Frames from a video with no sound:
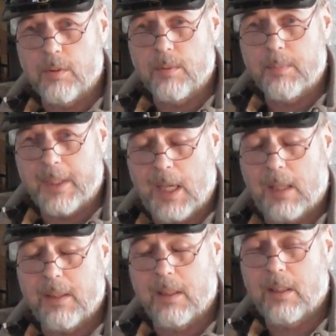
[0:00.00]

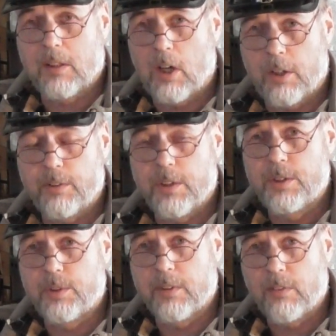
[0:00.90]
metallic
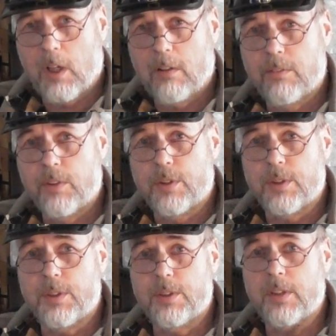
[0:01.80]
cartridge
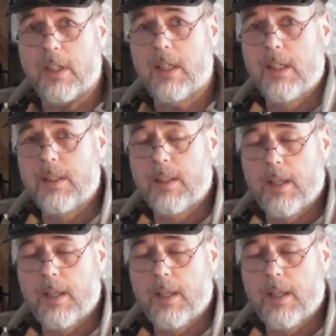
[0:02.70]
revolvers. And